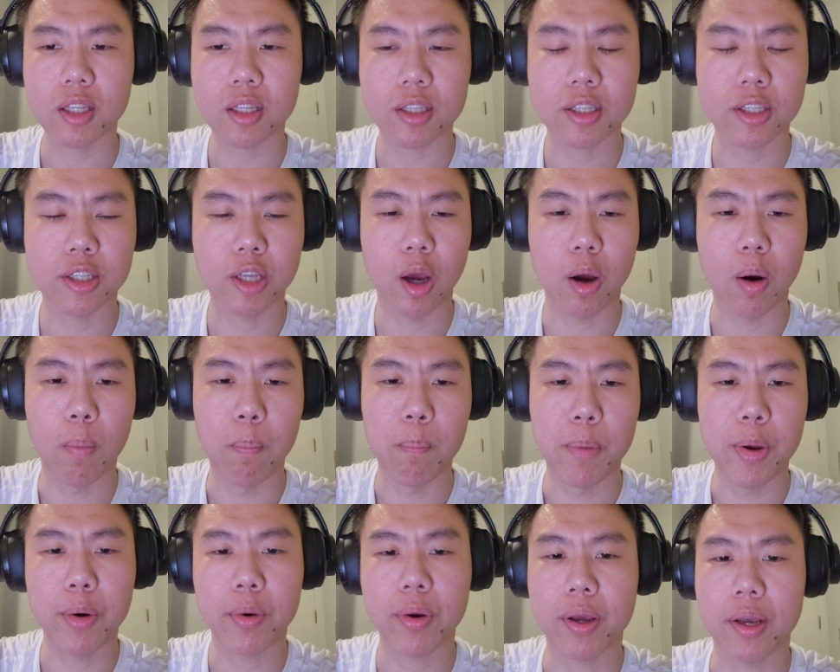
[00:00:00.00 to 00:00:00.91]
So
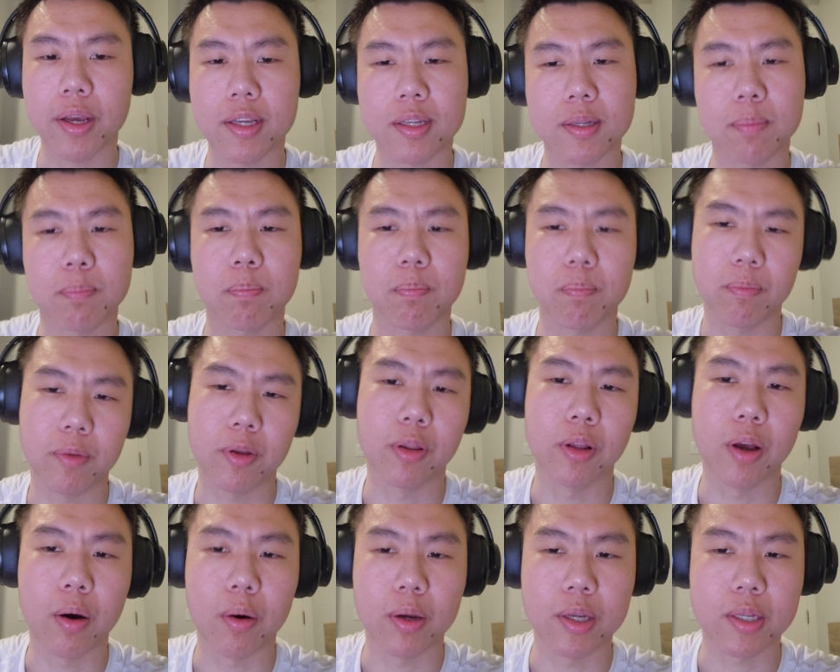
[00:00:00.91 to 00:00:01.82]
milk is
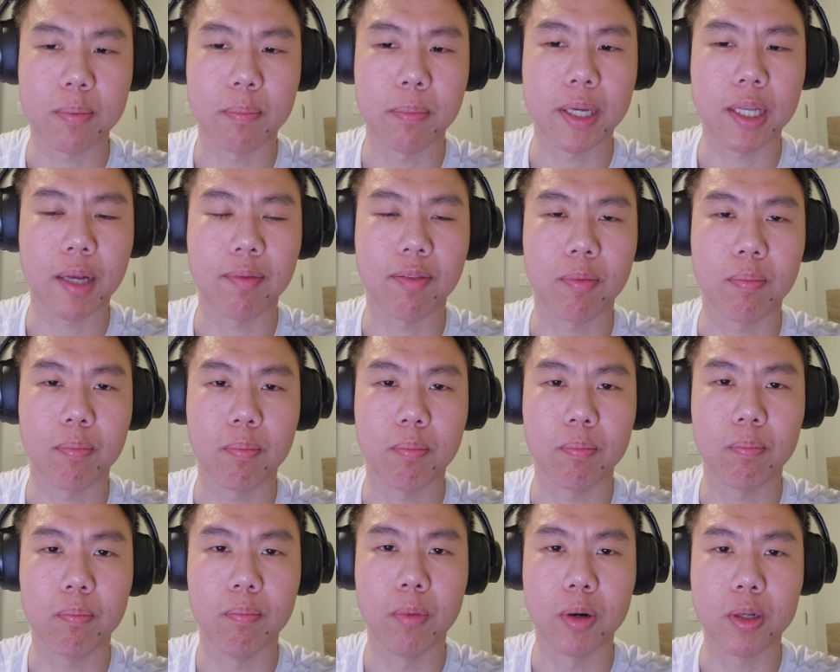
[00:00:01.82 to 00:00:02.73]
is made of
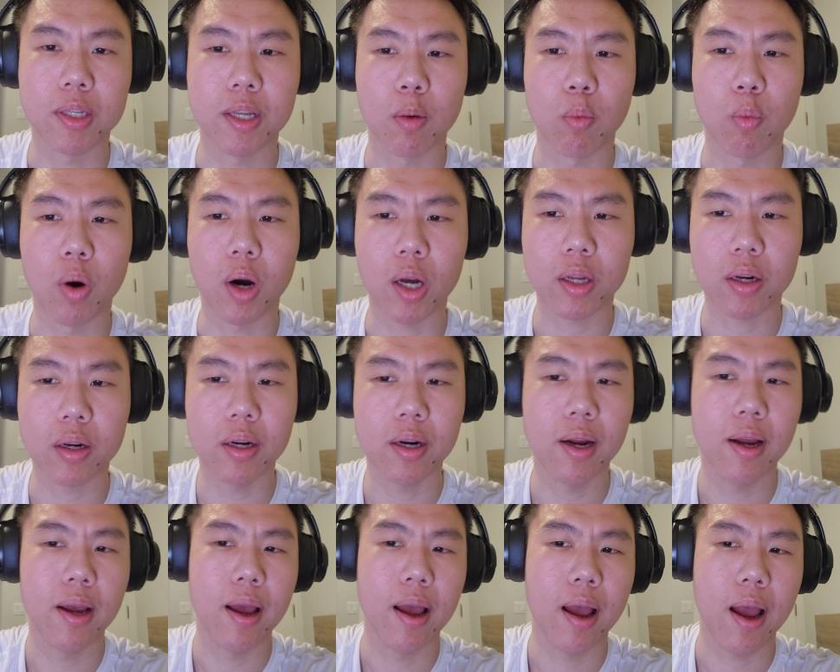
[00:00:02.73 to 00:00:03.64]
mostly water,
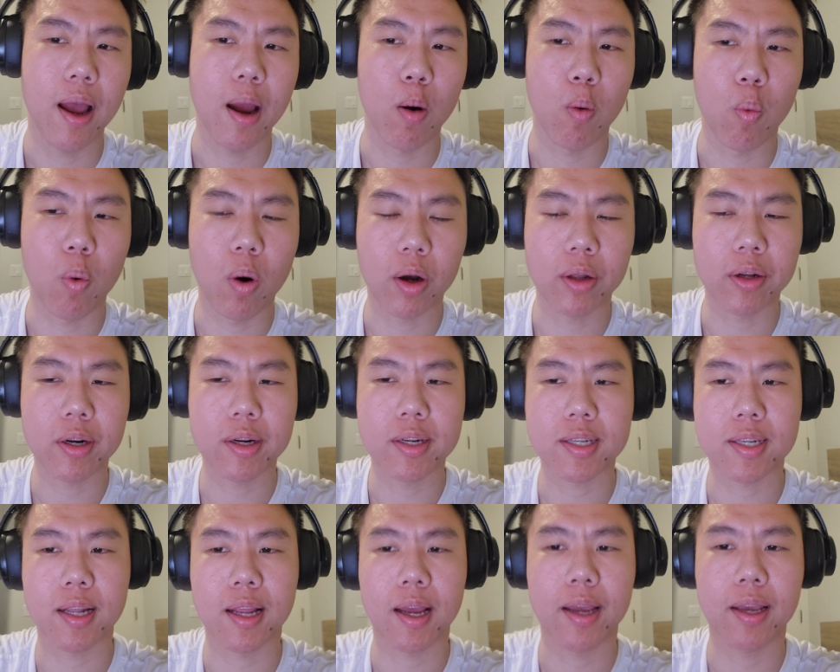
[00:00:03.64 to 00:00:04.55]
and water
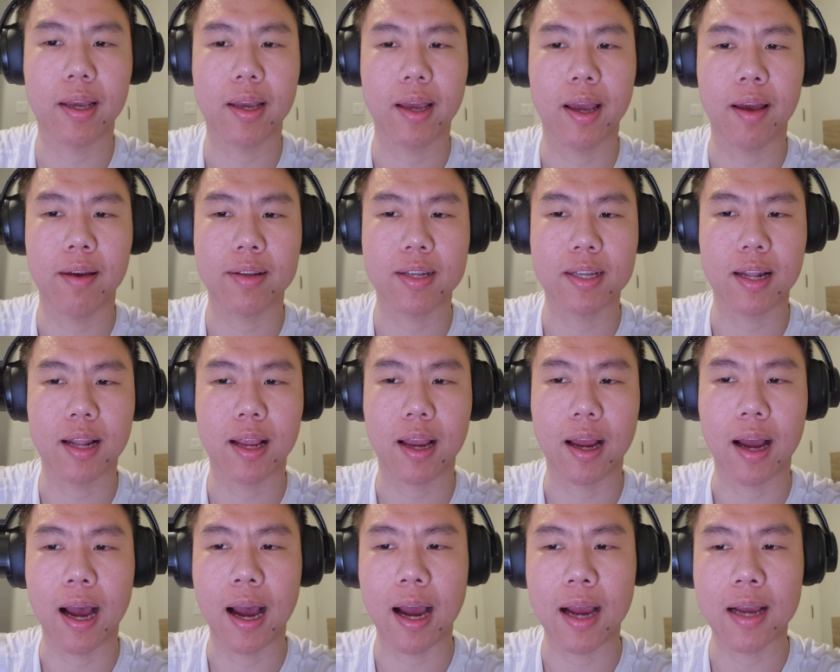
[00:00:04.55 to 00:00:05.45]
is like has like
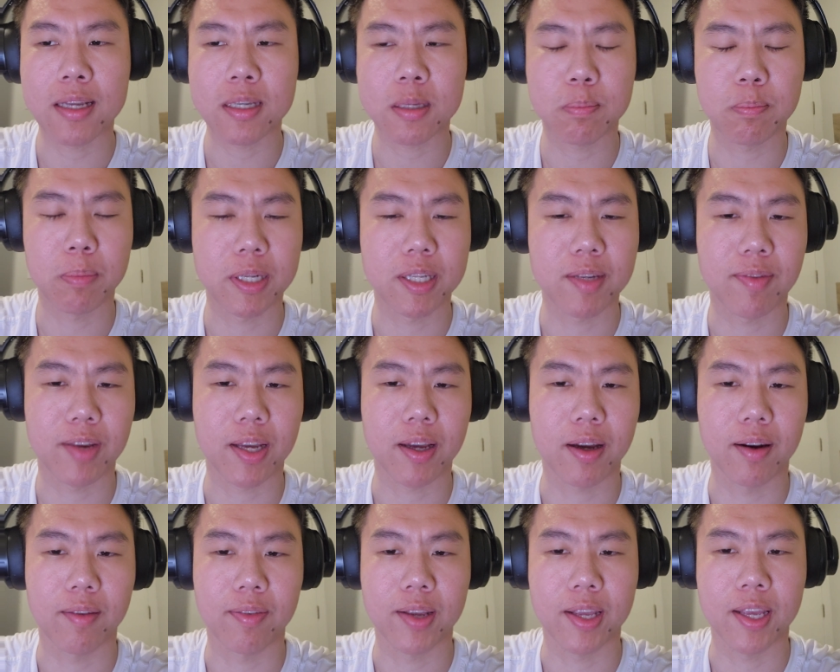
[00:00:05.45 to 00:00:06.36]
a high specific
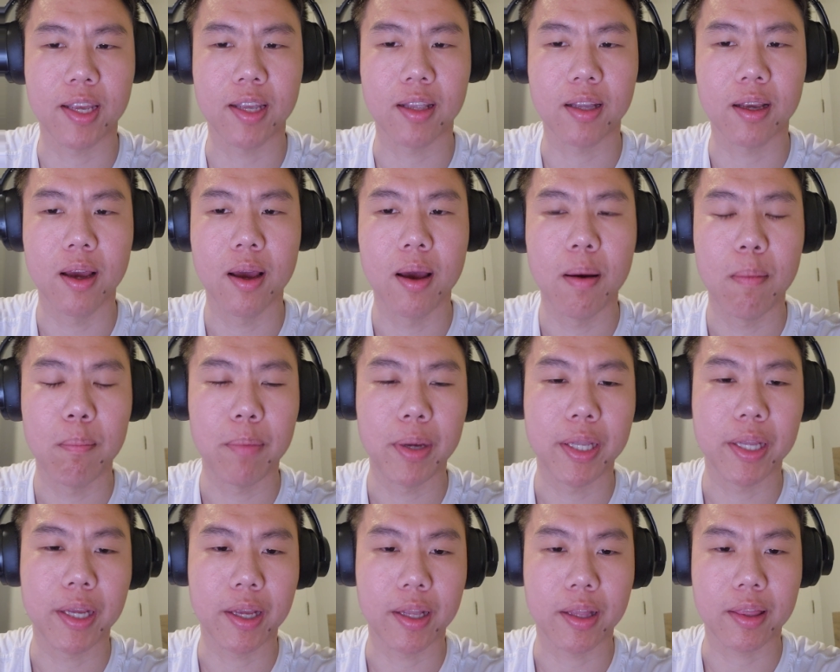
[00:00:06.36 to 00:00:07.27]
of heat,
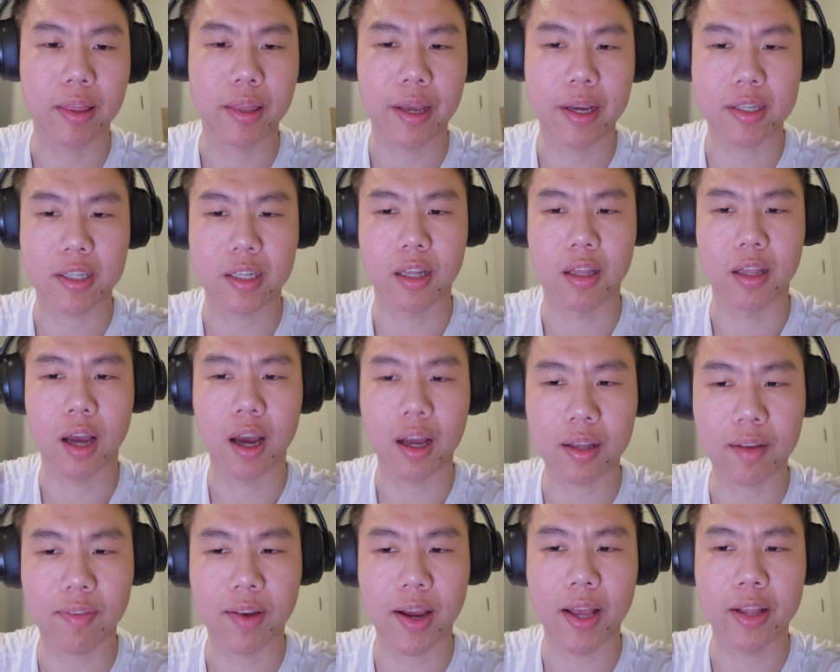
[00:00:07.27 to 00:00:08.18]
meaning it takes a
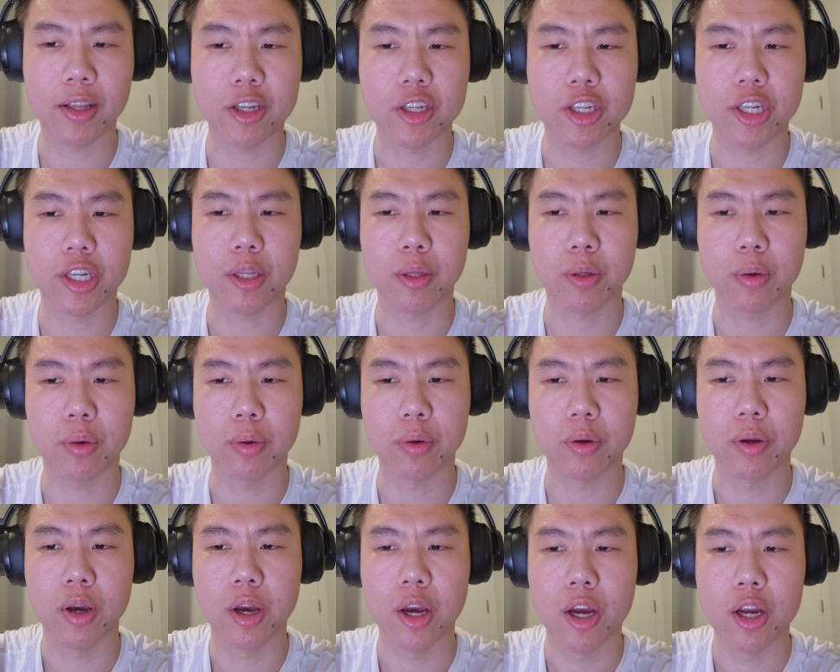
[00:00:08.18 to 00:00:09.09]
lot of energy
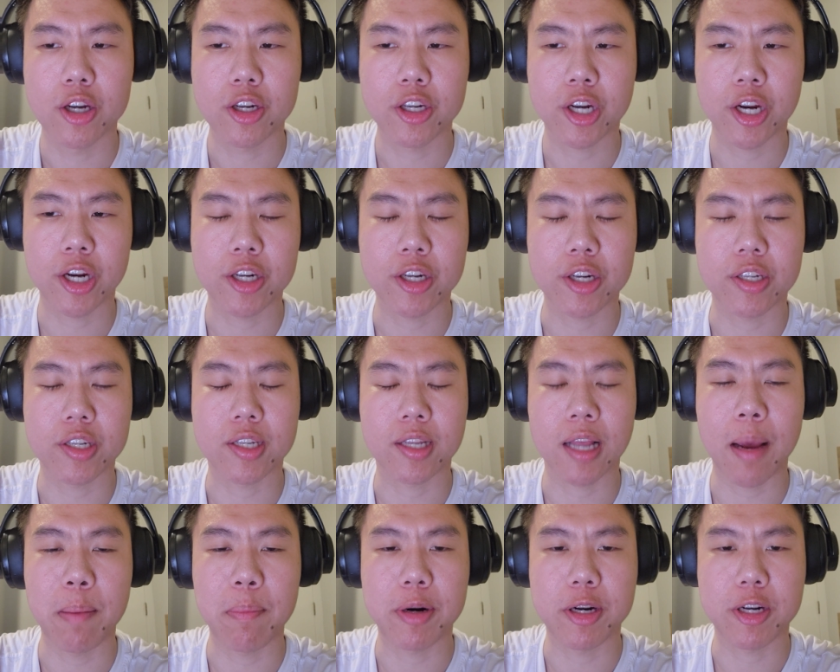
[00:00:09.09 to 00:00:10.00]
to change its
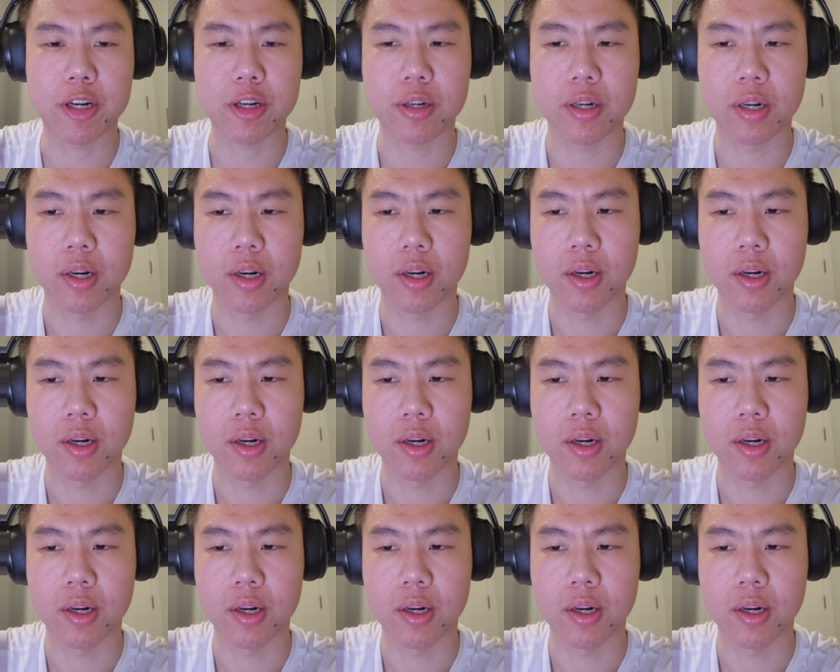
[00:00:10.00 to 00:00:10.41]
temperature.